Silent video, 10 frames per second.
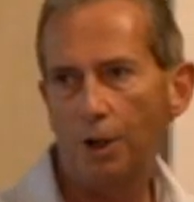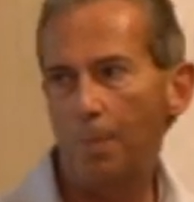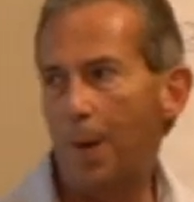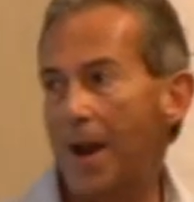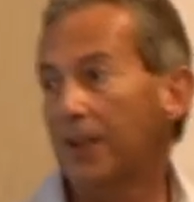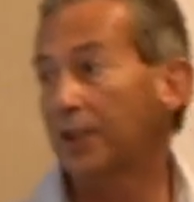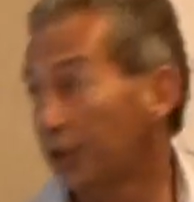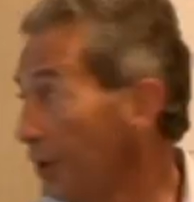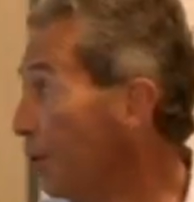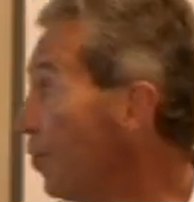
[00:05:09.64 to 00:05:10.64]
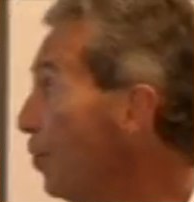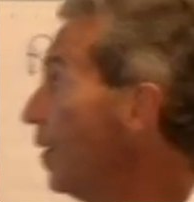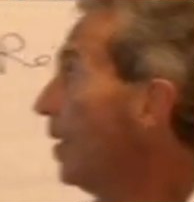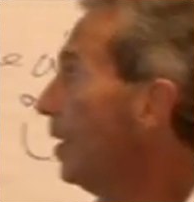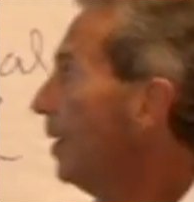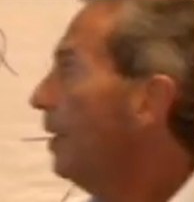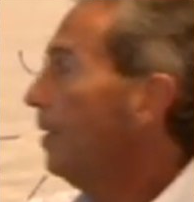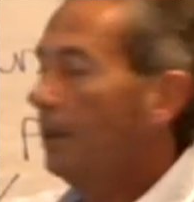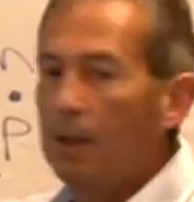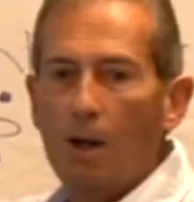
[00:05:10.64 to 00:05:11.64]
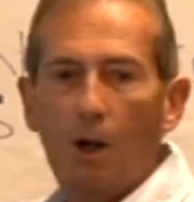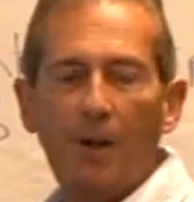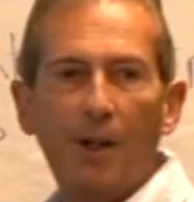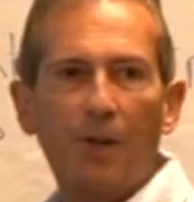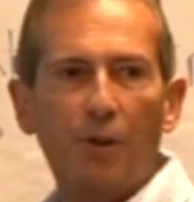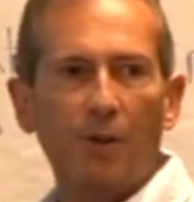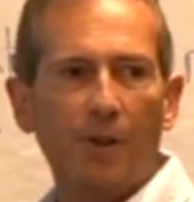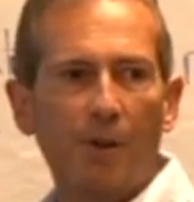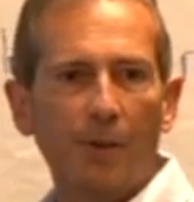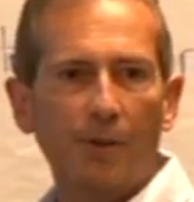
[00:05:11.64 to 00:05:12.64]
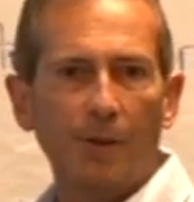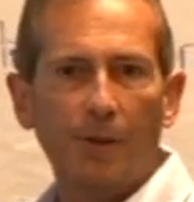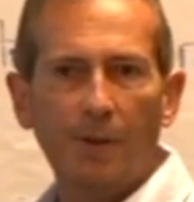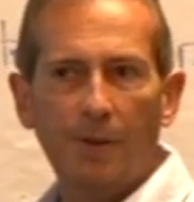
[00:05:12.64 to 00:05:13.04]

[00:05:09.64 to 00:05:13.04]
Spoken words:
compared to our individual stocks.